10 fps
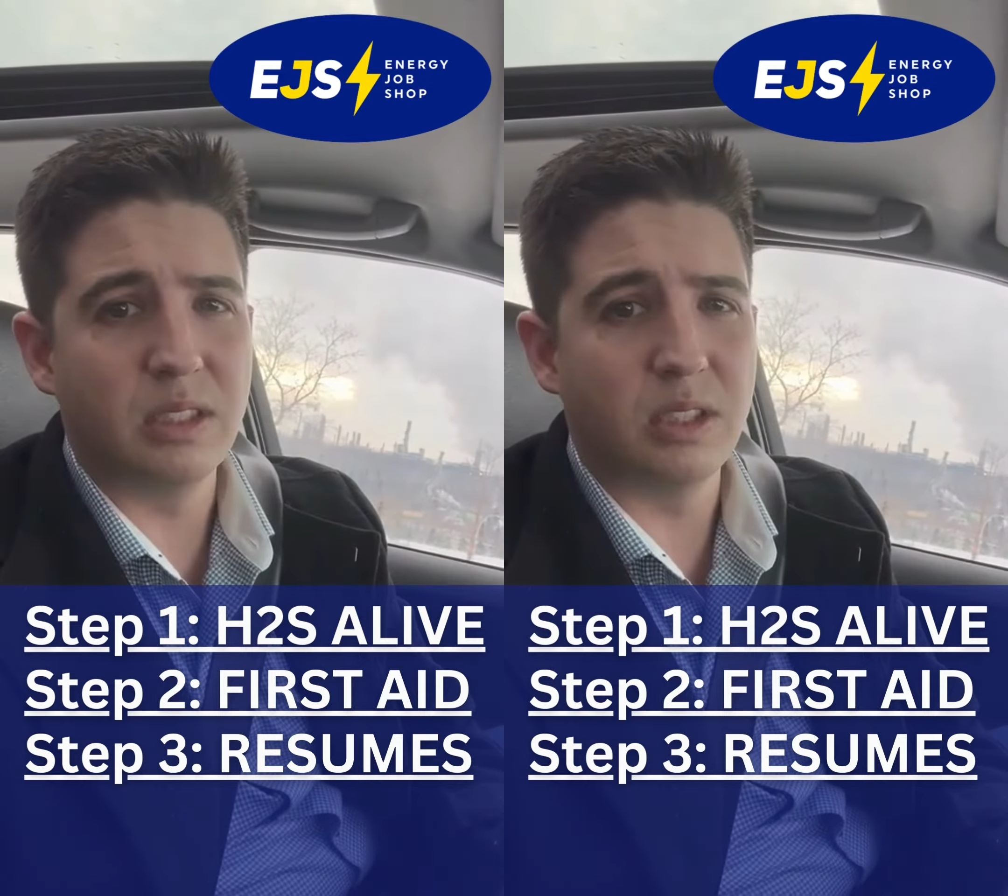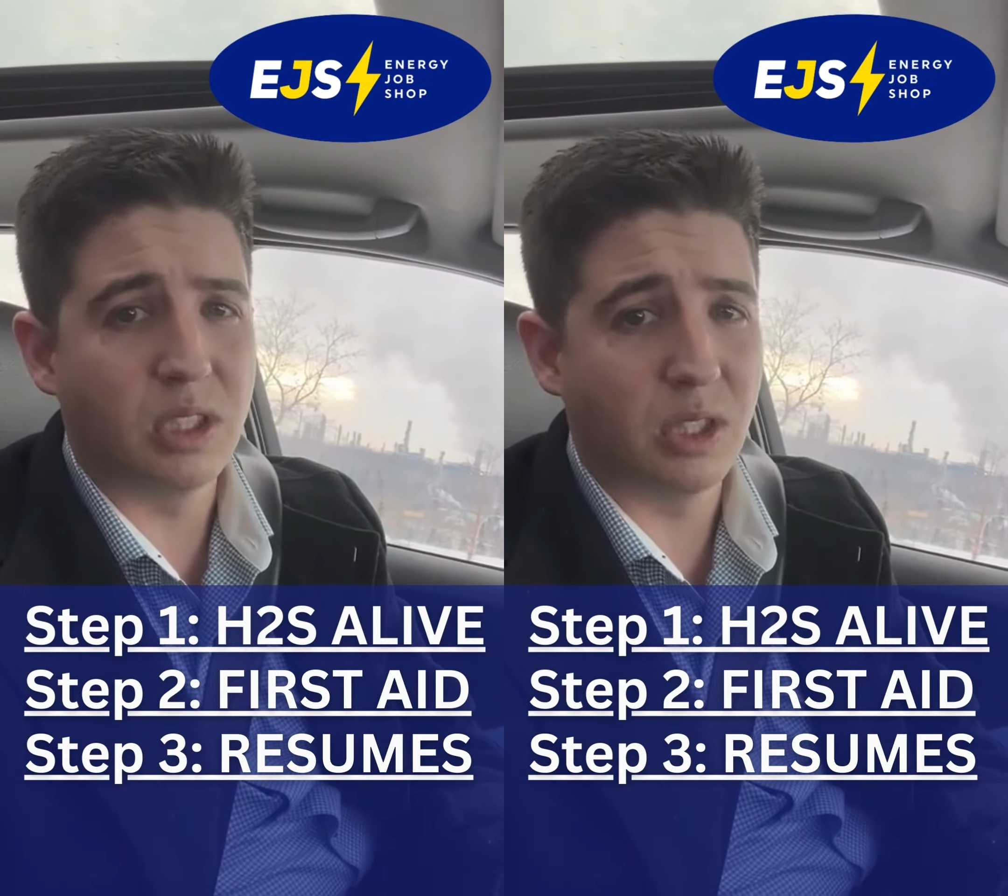
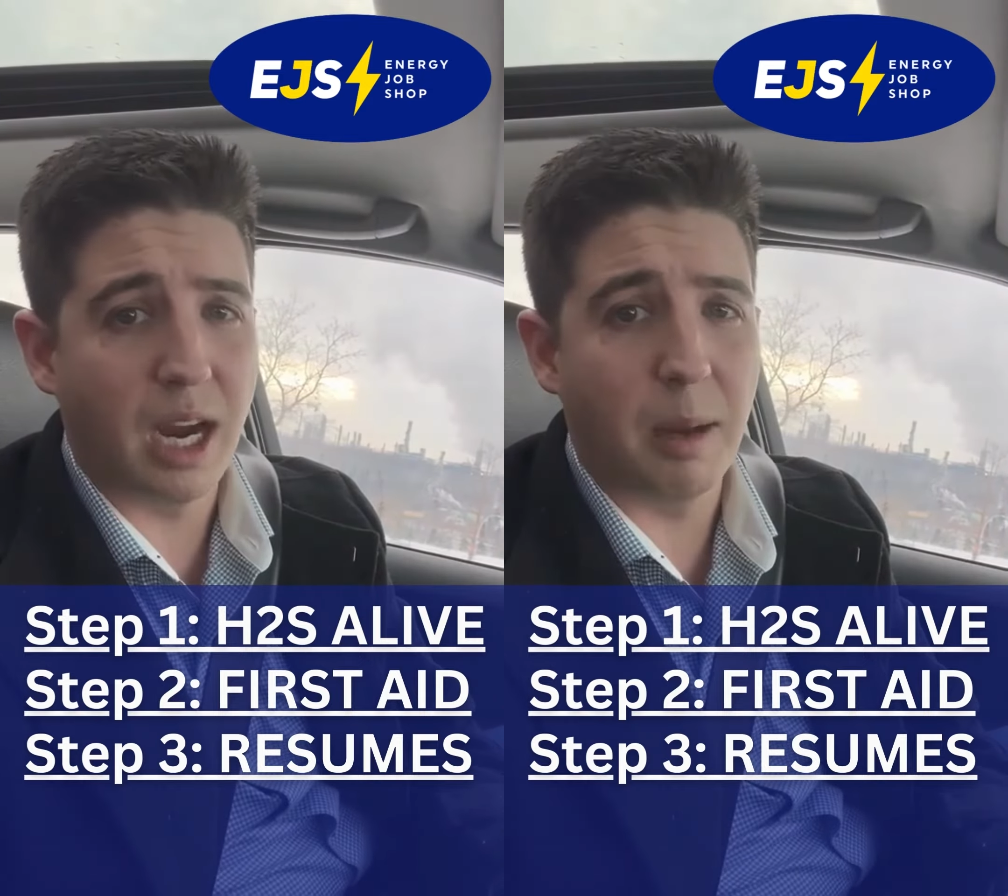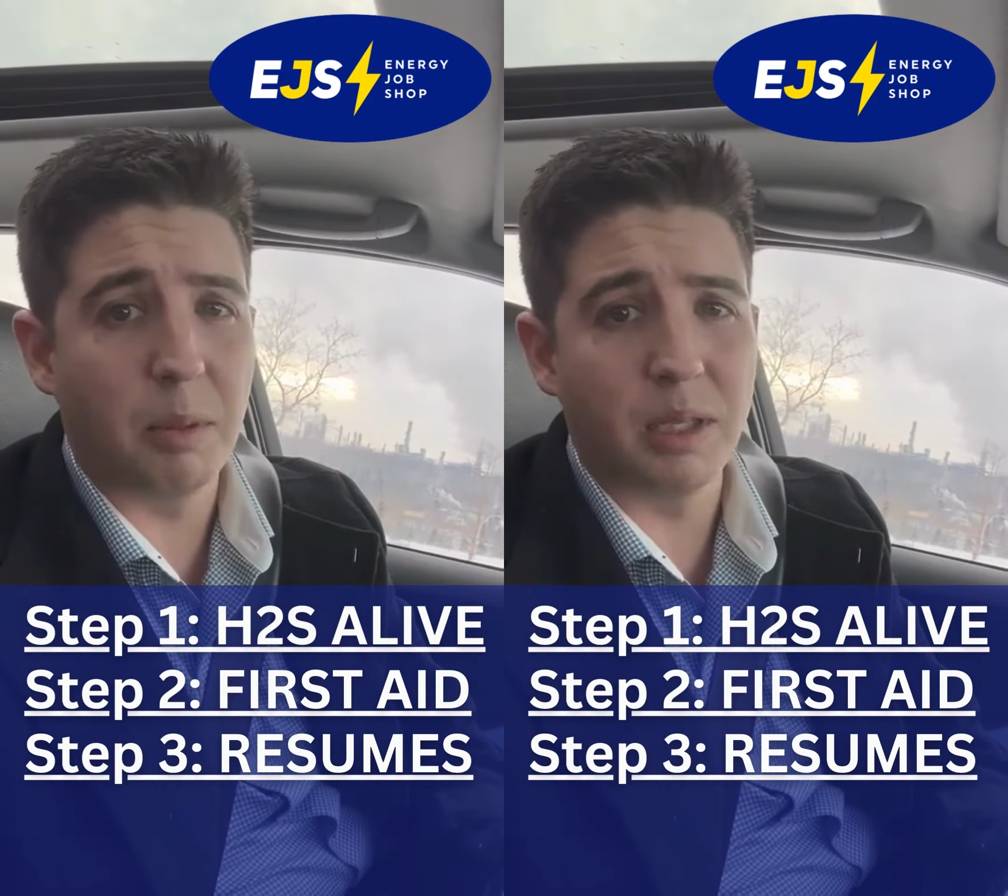your
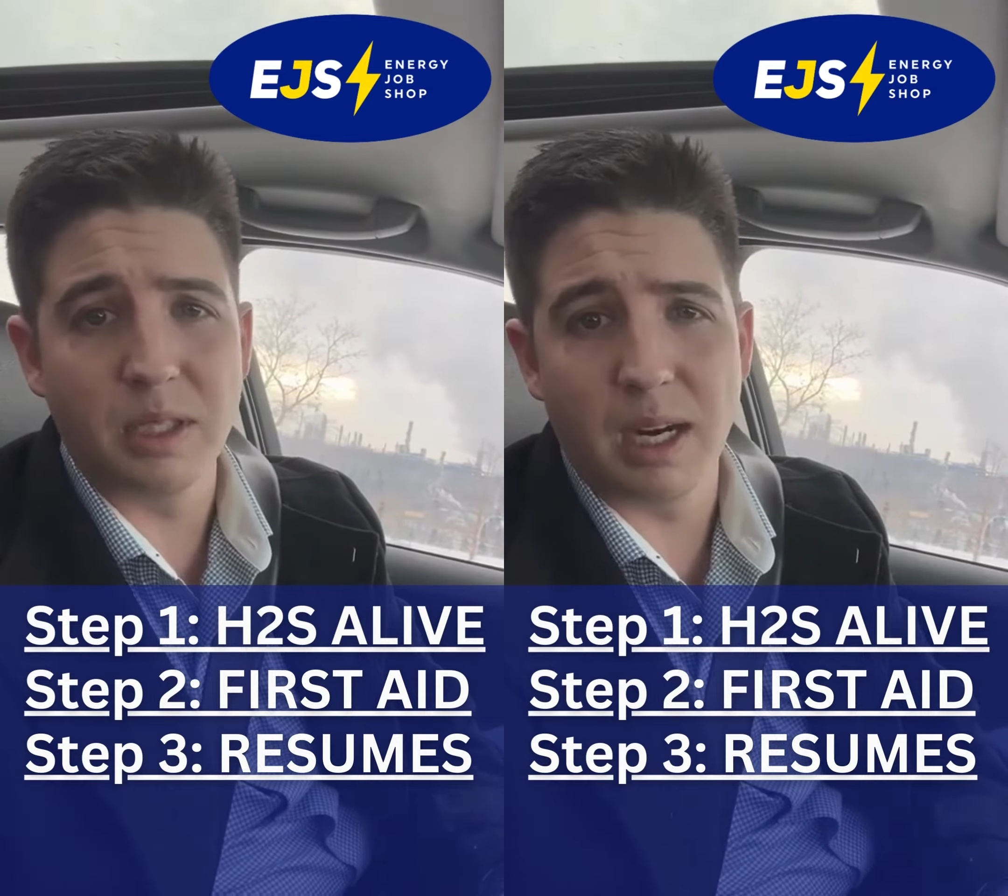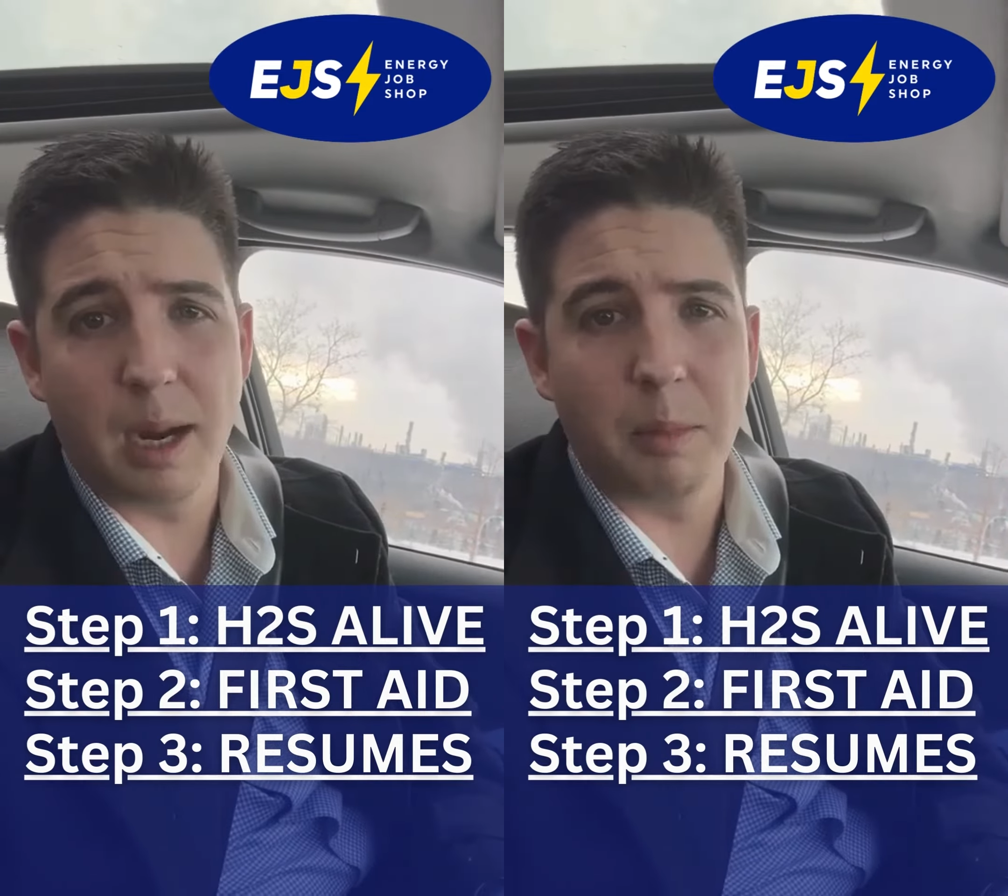grandpa, your
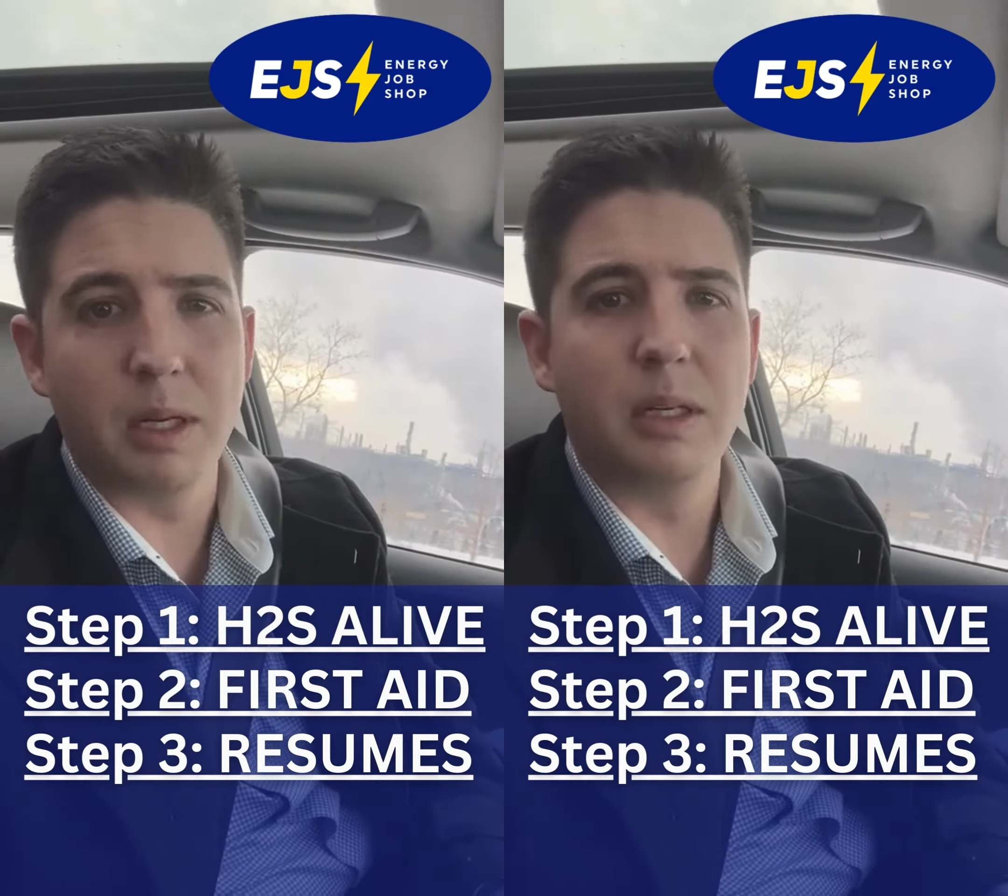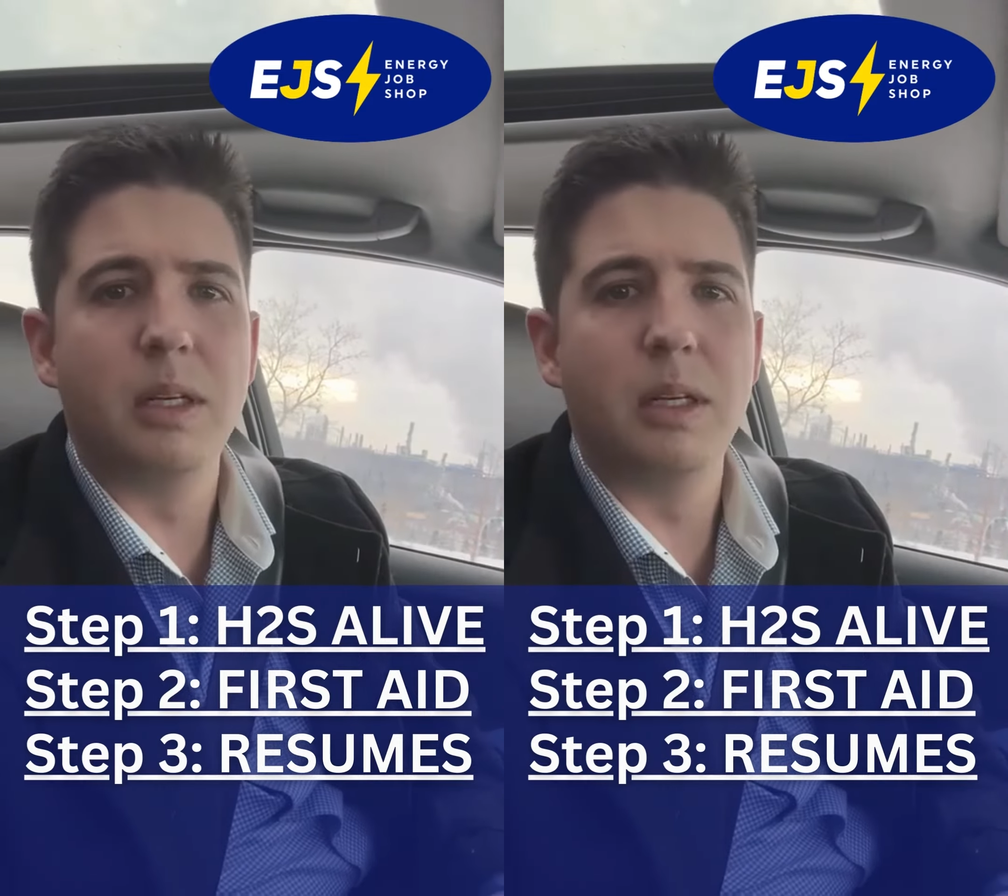grandma,